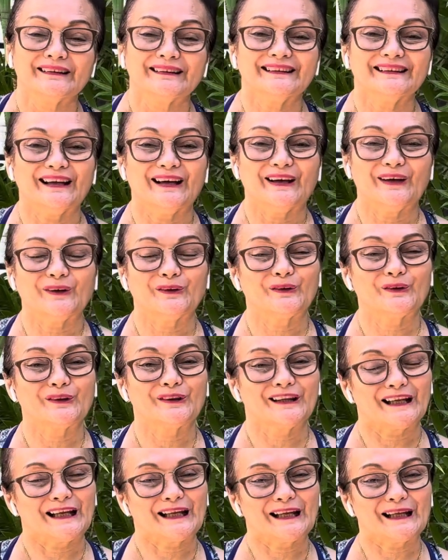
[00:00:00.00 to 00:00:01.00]
The other
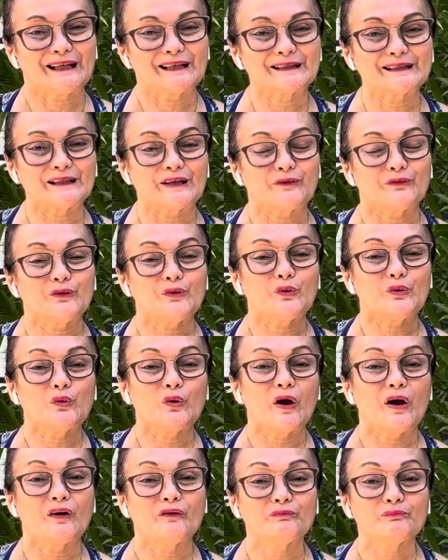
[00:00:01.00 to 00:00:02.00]
thing is, if you
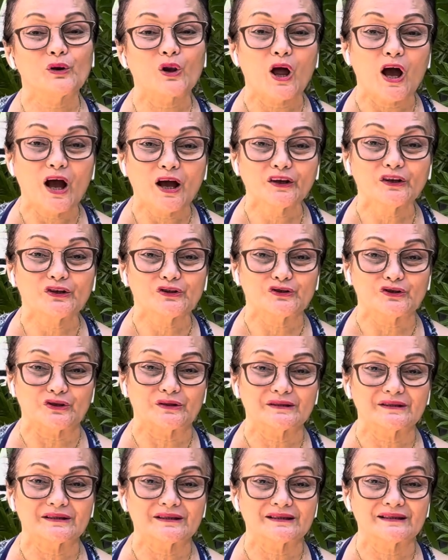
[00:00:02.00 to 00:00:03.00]
have
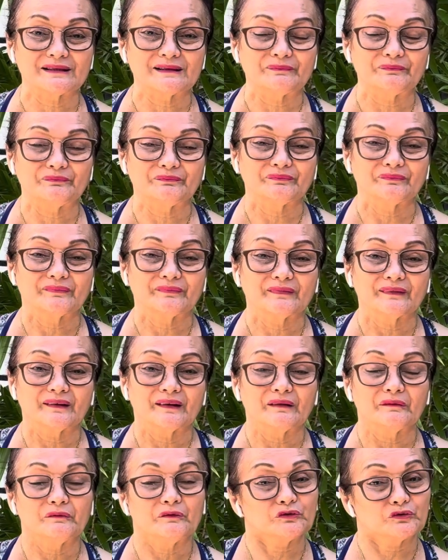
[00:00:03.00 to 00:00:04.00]
blockages
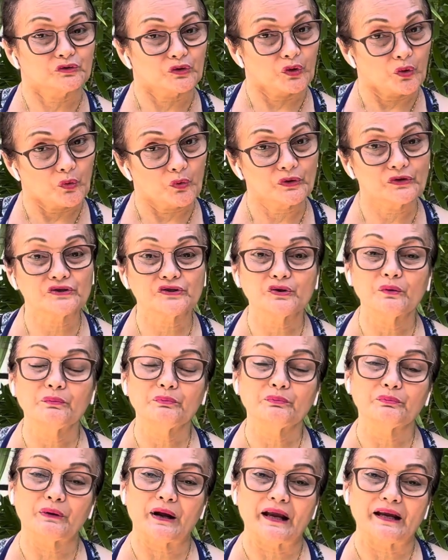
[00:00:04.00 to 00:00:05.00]
towards your
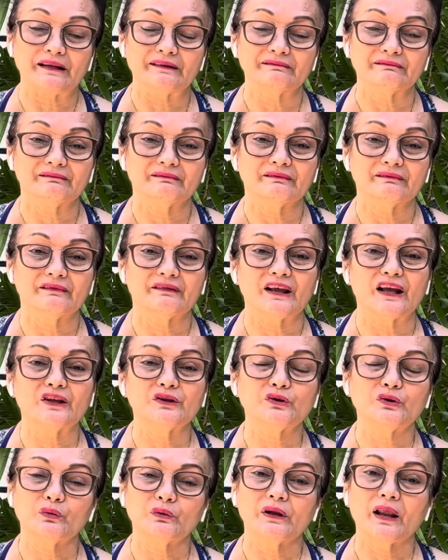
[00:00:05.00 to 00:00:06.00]
brain,
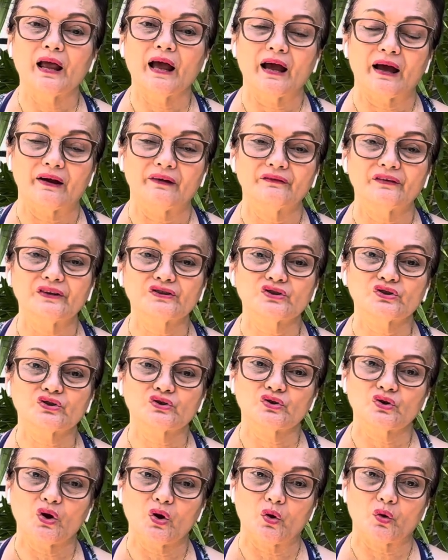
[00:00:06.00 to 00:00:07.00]
then you will have a
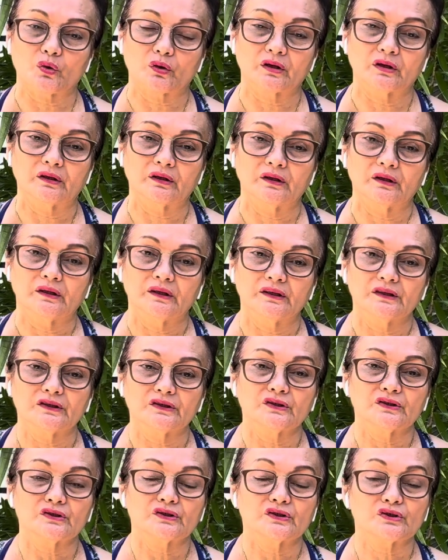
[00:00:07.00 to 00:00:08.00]
stroke.
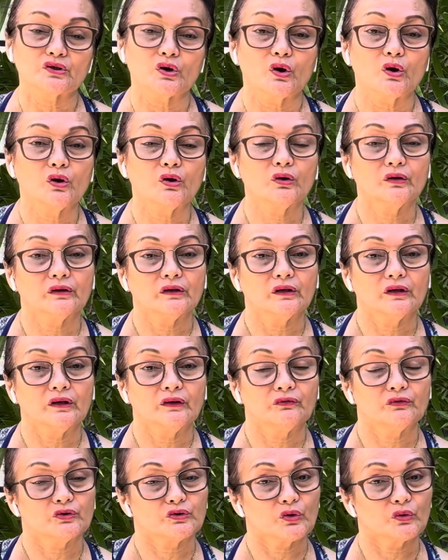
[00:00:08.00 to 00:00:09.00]
So
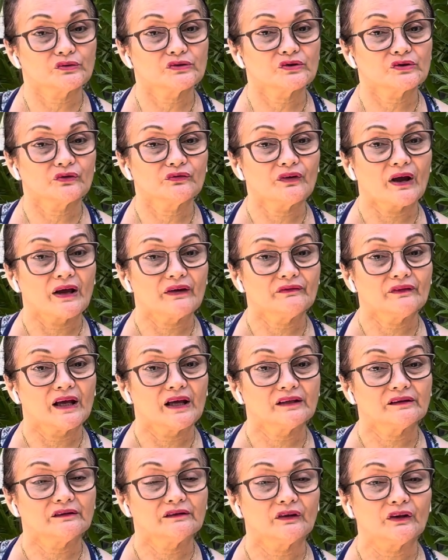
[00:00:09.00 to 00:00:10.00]
if you don't survive
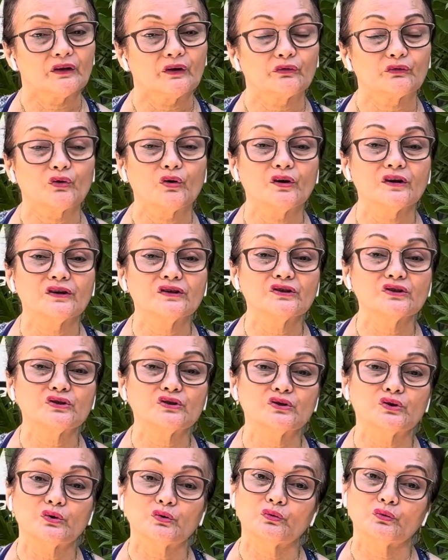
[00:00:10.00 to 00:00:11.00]
that, then of course
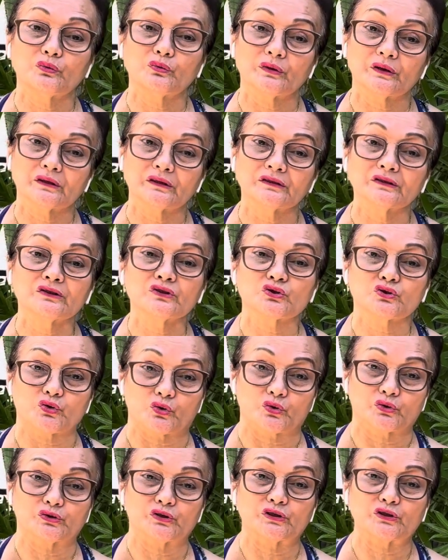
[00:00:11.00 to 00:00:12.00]
you will
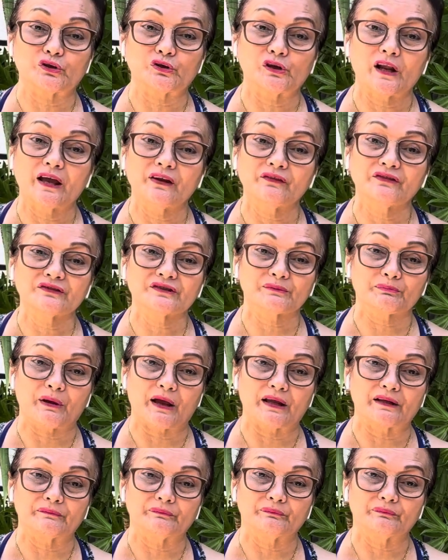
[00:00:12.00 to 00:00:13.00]
shorten your lifespan.